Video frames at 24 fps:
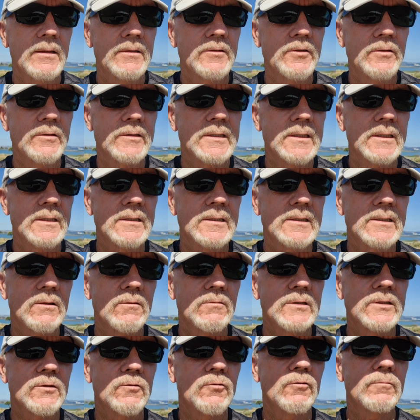New Zealand's
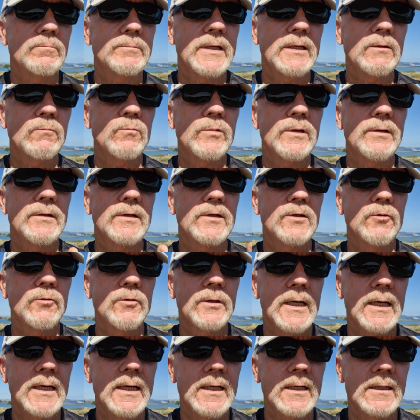also opening with the
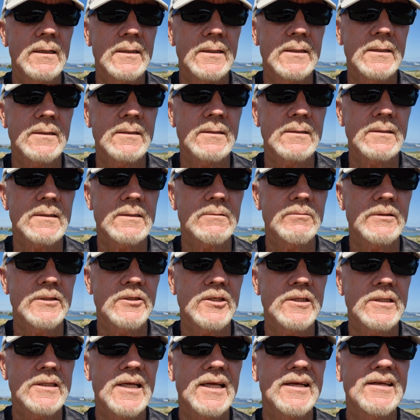Cook Islands,
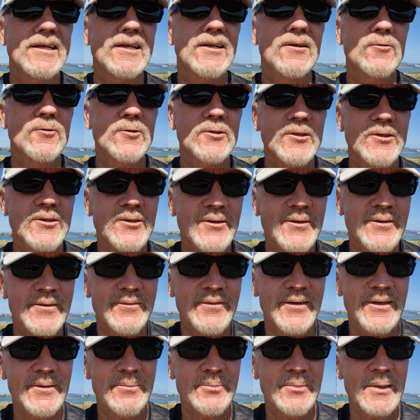which is getting closer to the
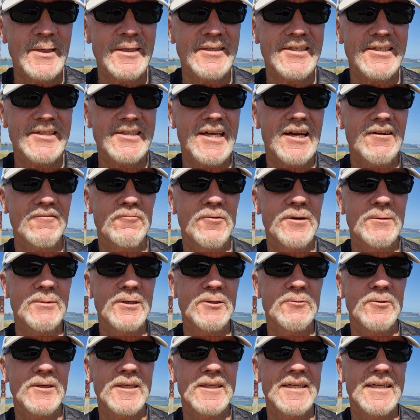Philippines. It's halfway
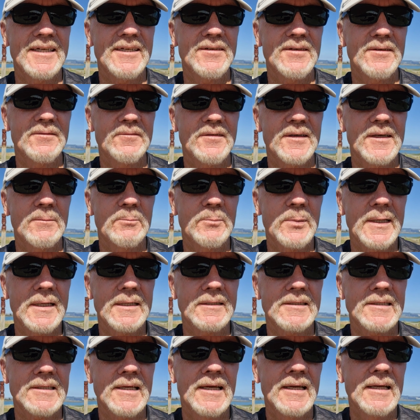between here and the
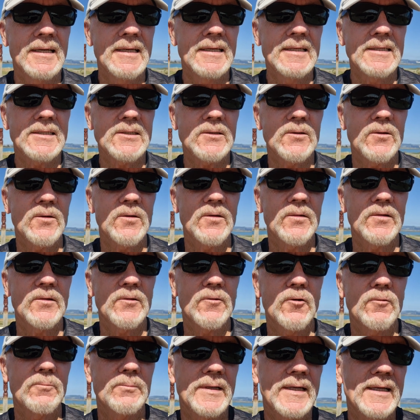Philippines. So they're
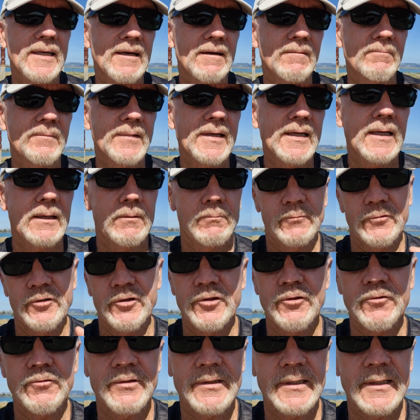opening up there.
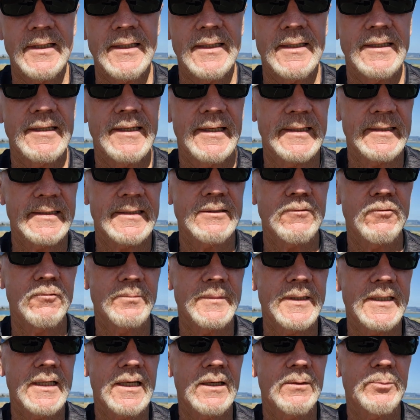UK is
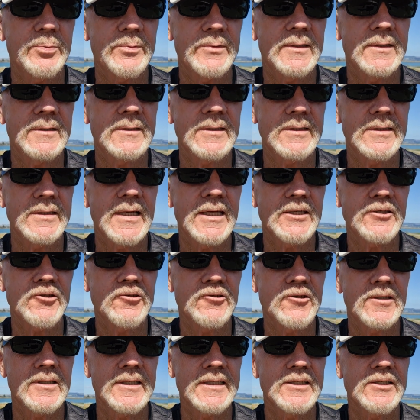opening up
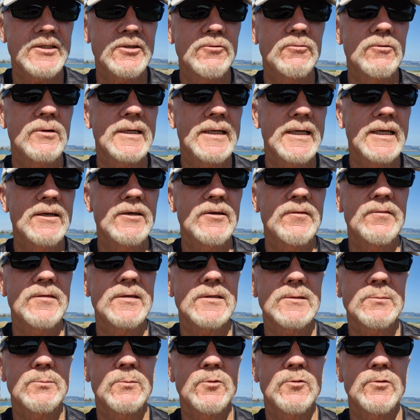internationally too, I heard
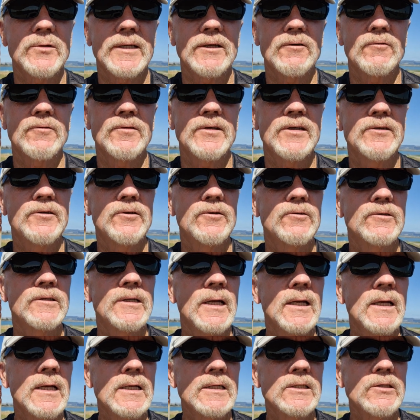this morning on the news.
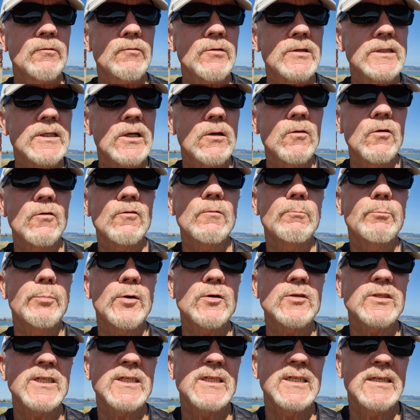So there's a lot of
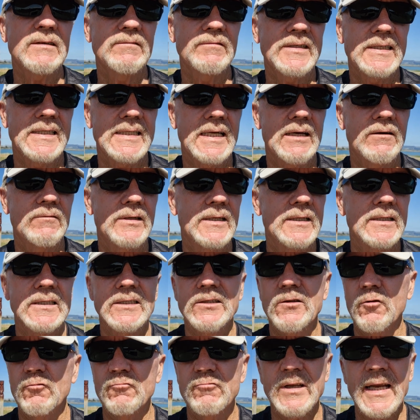positivity out there.
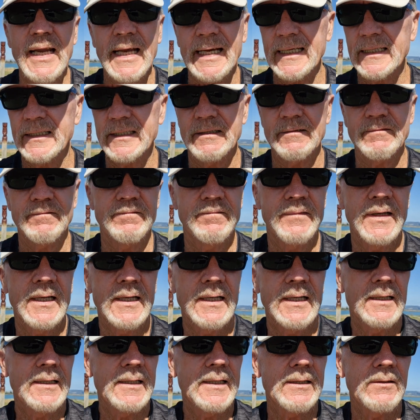It's not negative.
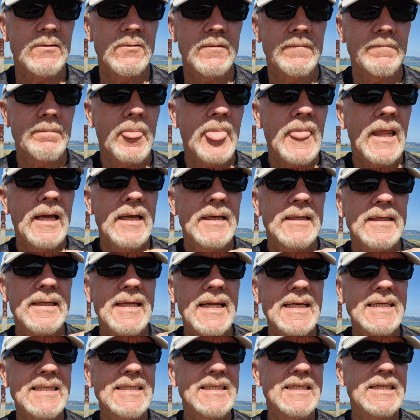You know,
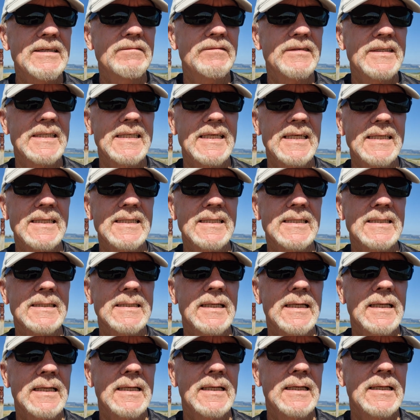negativities,
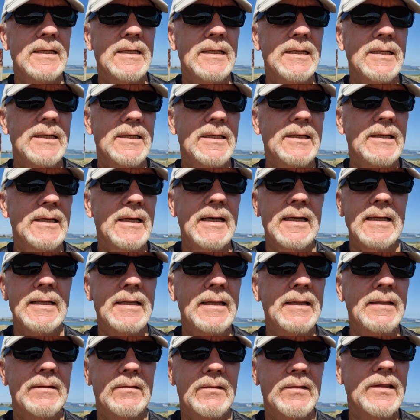
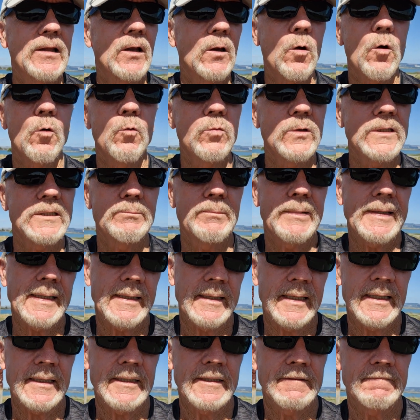they'll always be
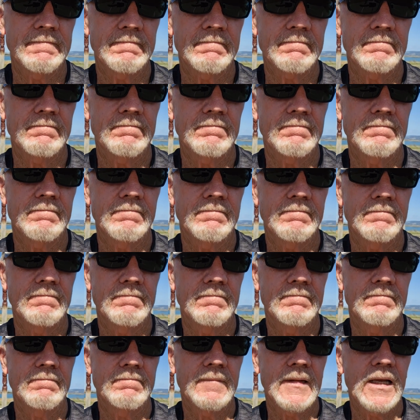there.
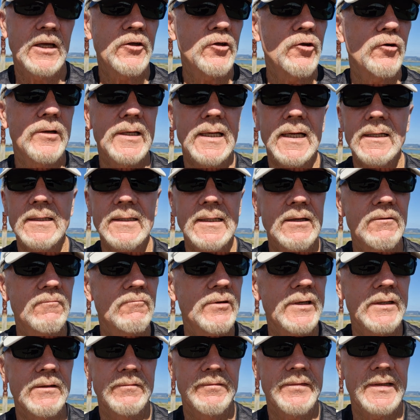You can't get
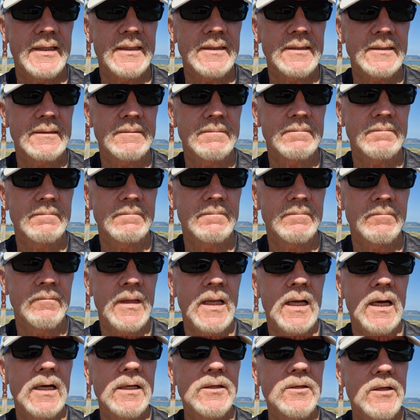rid of that,
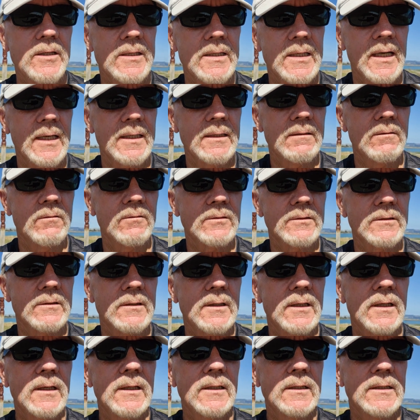and you cannot
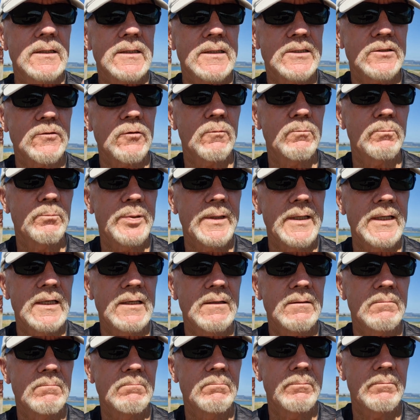stop
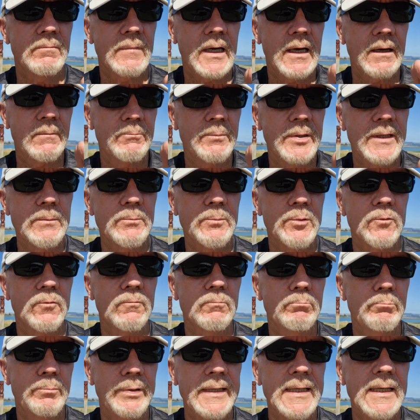being people
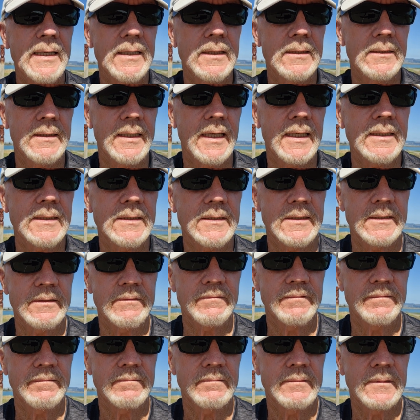being negative.
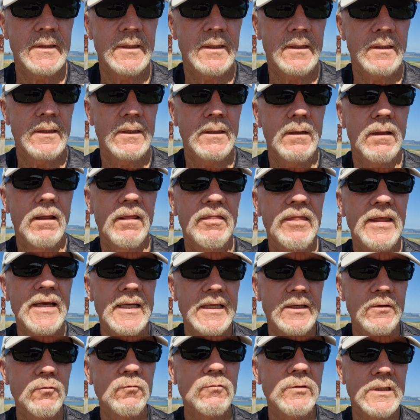They
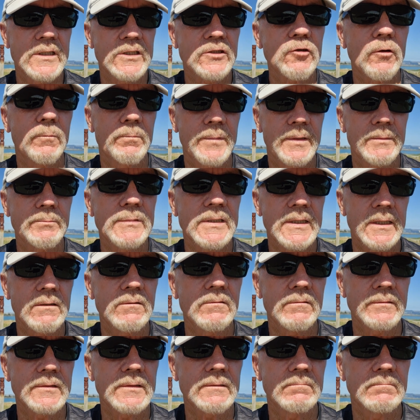can only stop
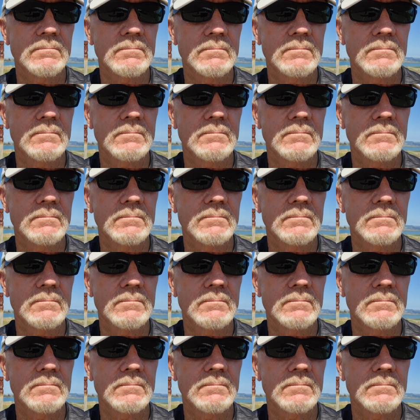themselves.